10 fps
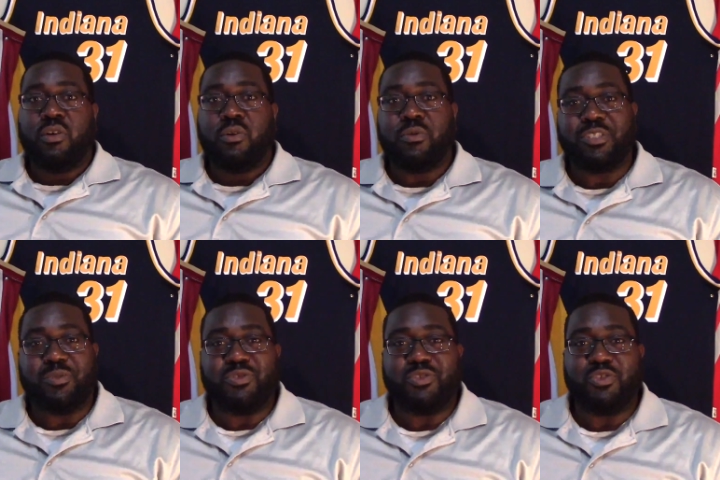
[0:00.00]
What's up,
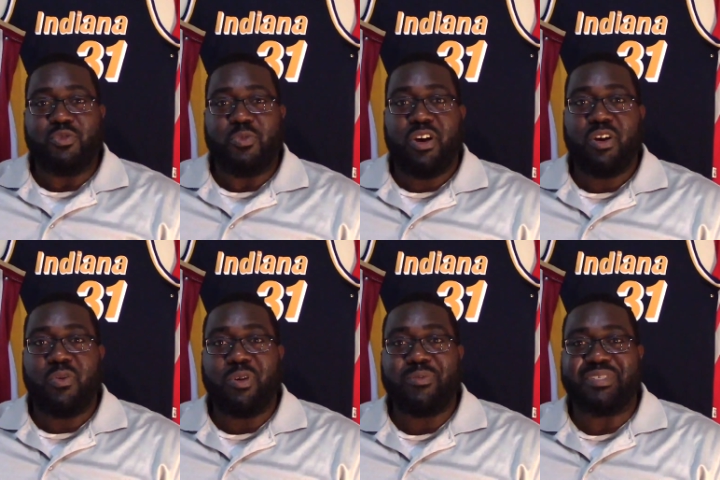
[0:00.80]
YouTube?
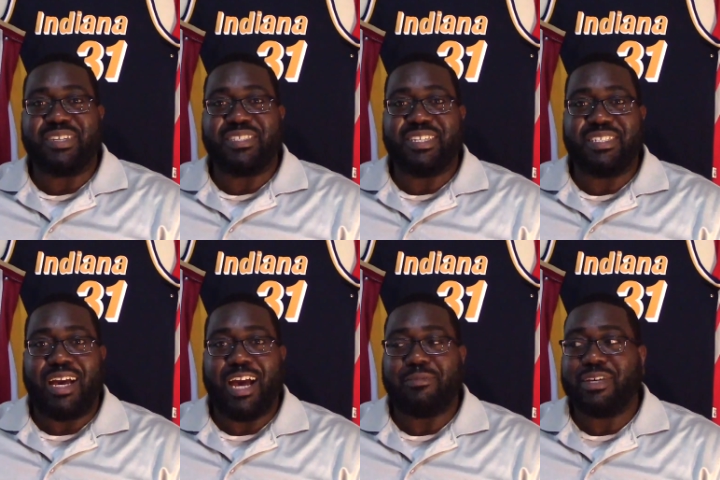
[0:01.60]
Welcome to
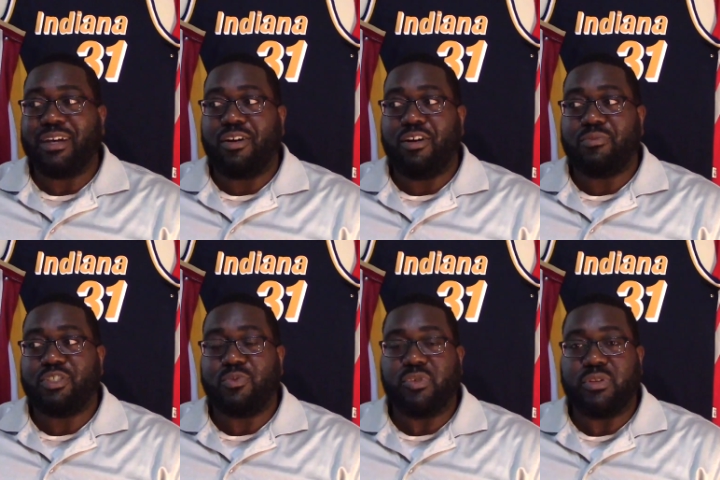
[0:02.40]
ExceedTheHype.com. It's
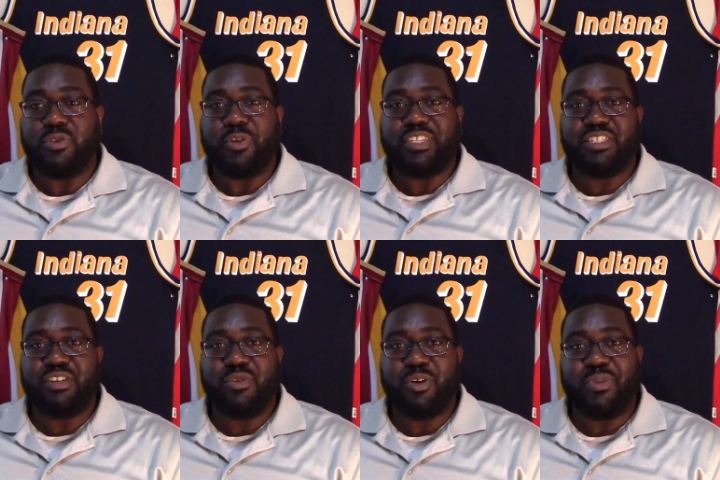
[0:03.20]
your boy
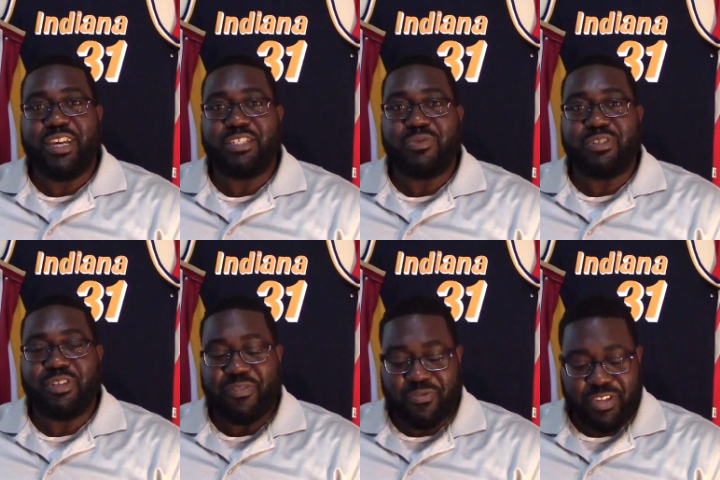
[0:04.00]
Lucrecio coming at you with
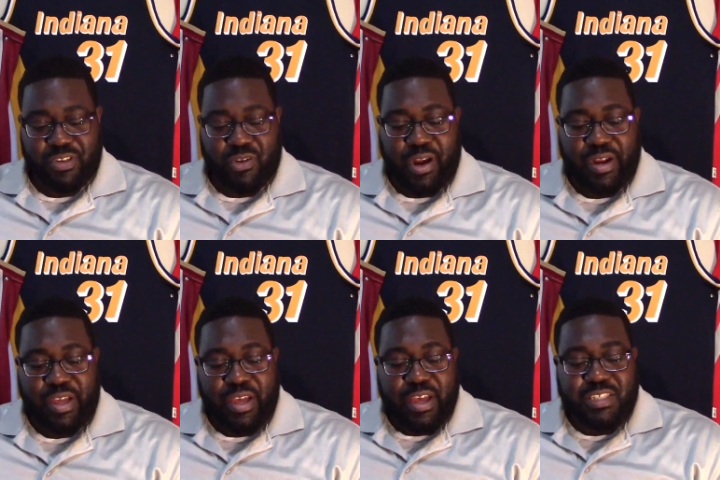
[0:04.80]
another video. Alright,
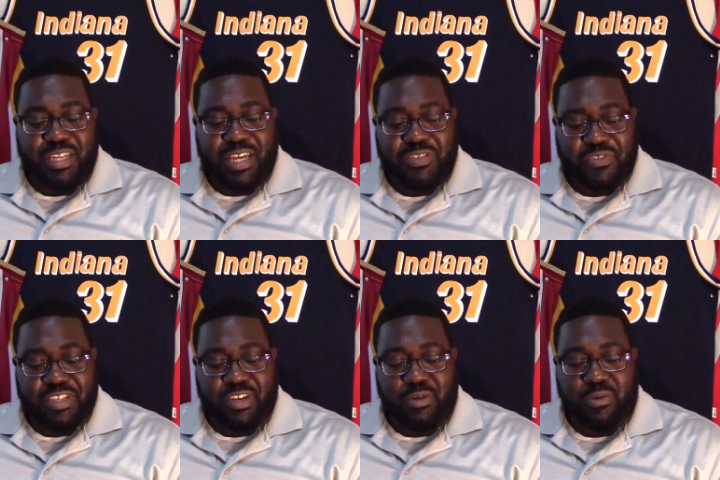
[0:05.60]
today's
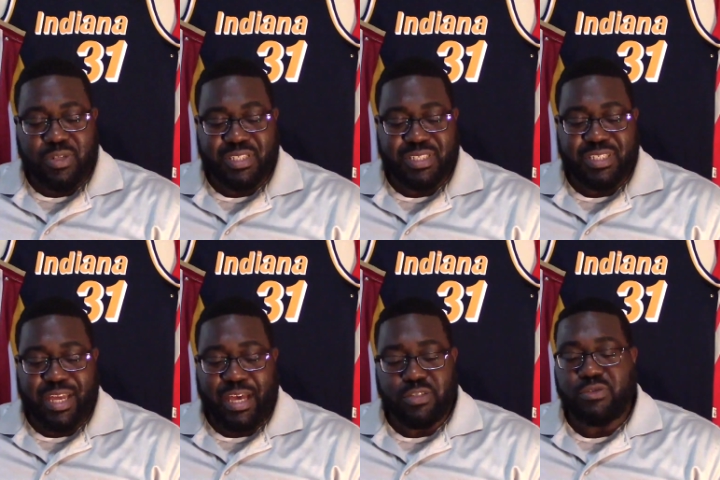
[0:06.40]
video is
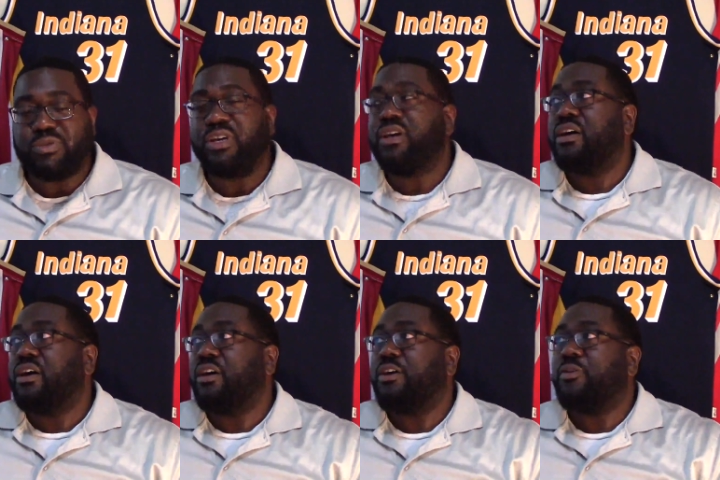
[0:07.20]
entitled
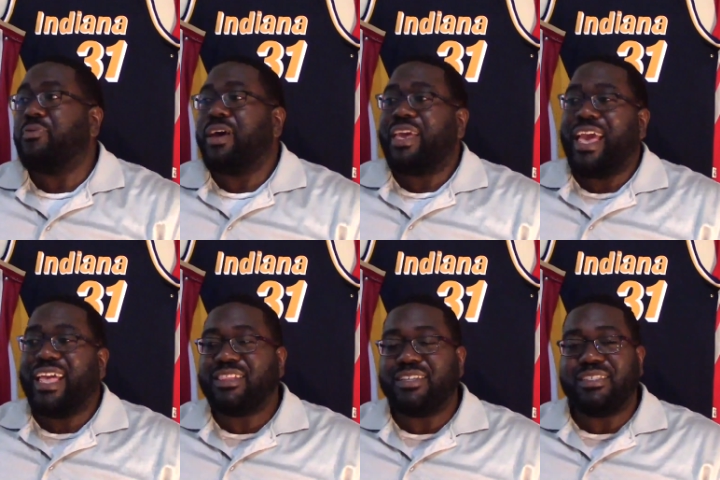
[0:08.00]

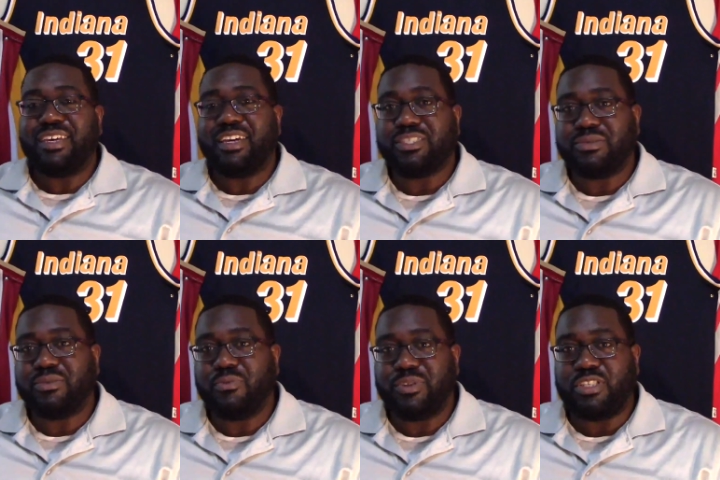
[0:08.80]
Can the Knicks
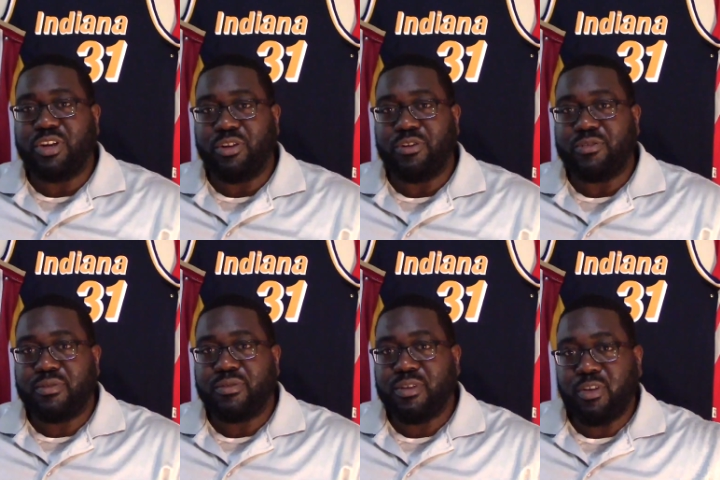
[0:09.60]

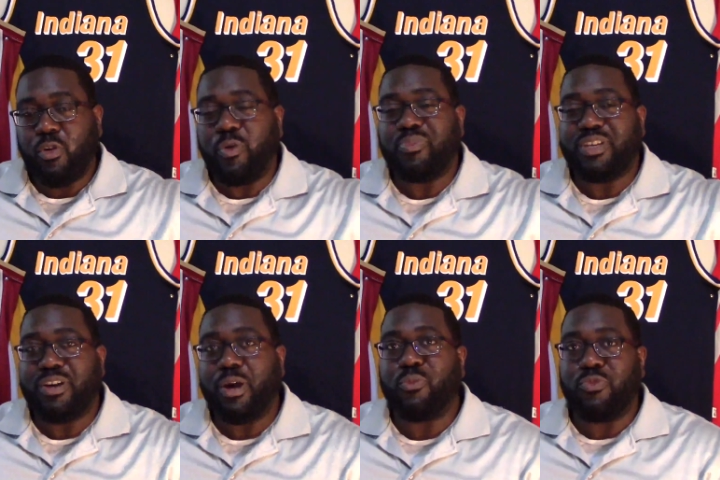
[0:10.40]
return or
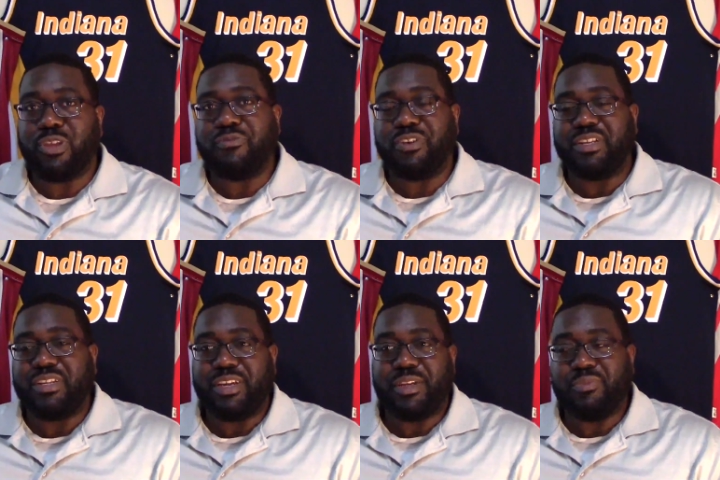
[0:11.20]
become relevant in
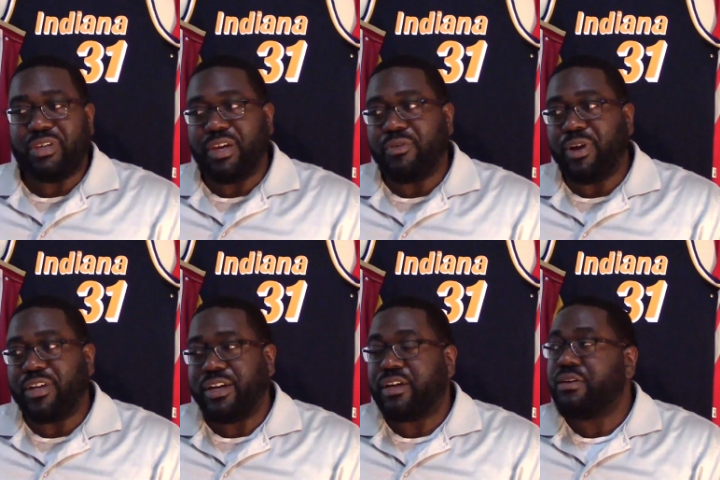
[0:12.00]
the NBA right
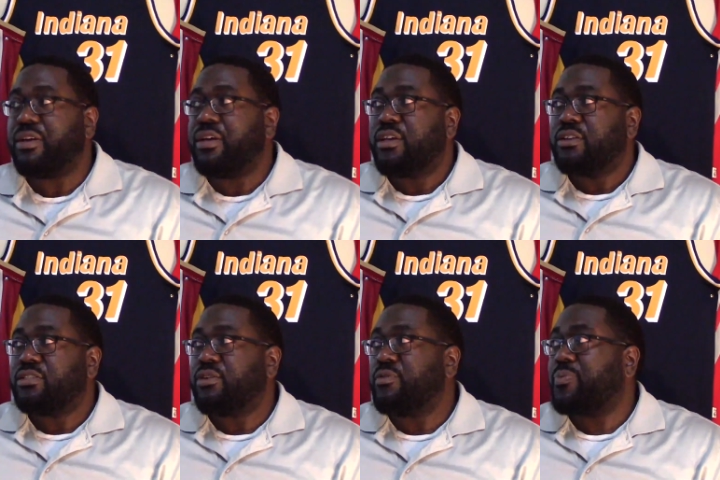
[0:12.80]
now?
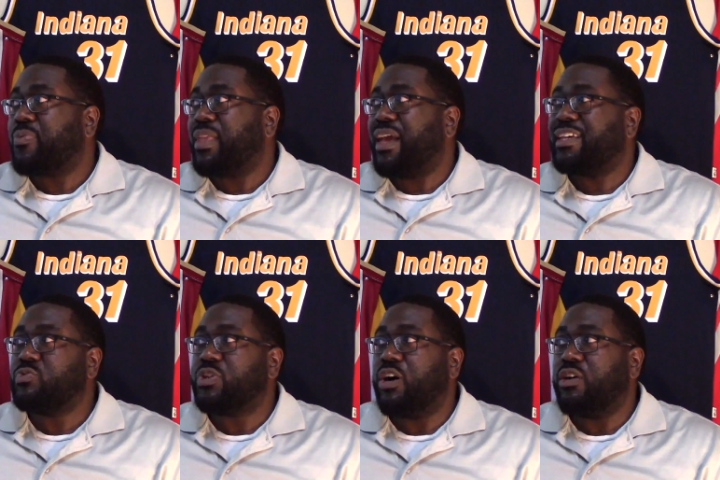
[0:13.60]
So, as
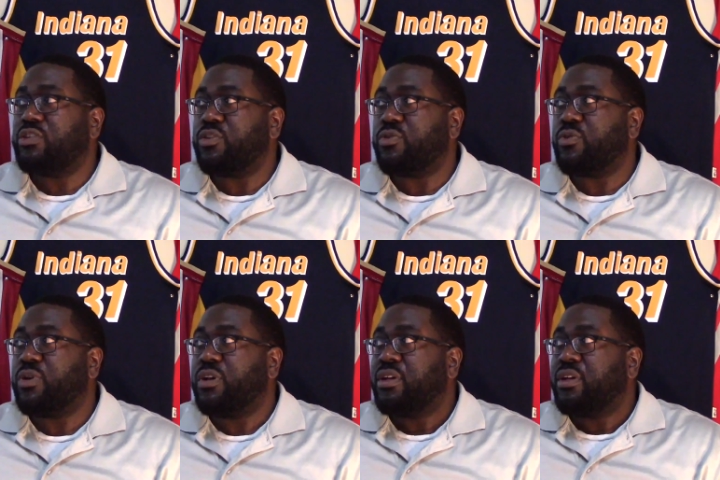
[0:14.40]
we all know,